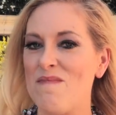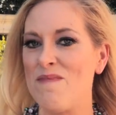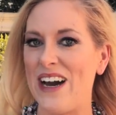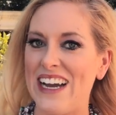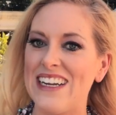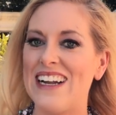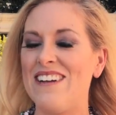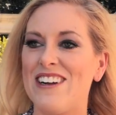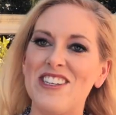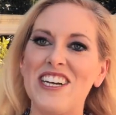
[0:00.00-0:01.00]
but I
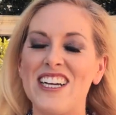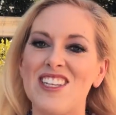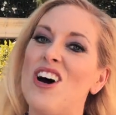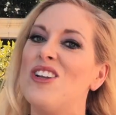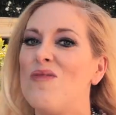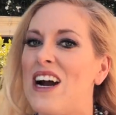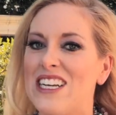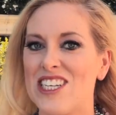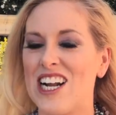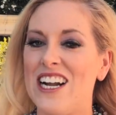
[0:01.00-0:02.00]
want you guys all to
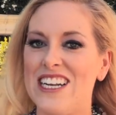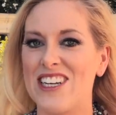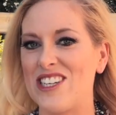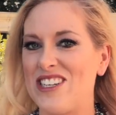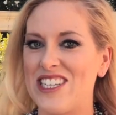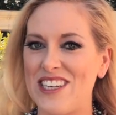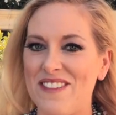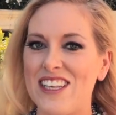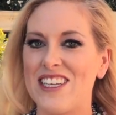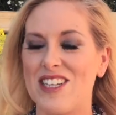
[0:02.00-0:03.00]
watch on national
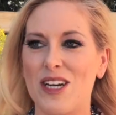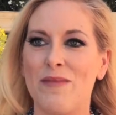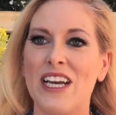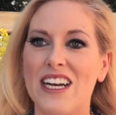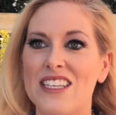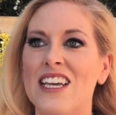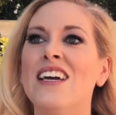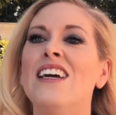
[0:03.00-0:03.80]
TV this year because